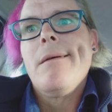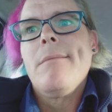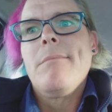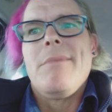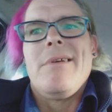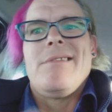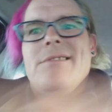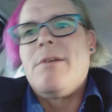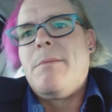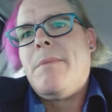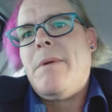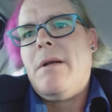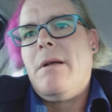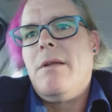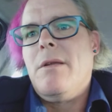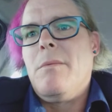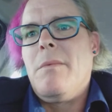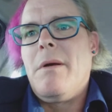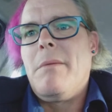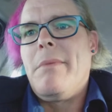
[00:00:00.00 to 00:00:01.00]
but it's uphill
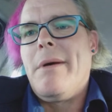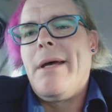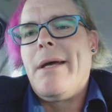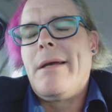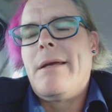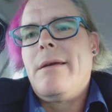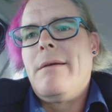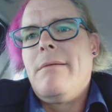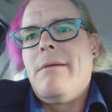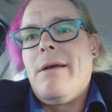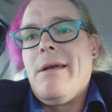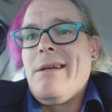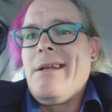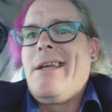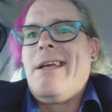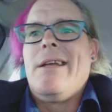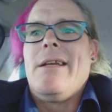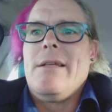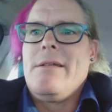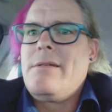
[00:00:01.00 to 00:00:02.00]
on the way back. And
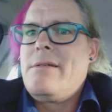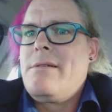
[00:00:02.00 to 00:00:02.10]
again,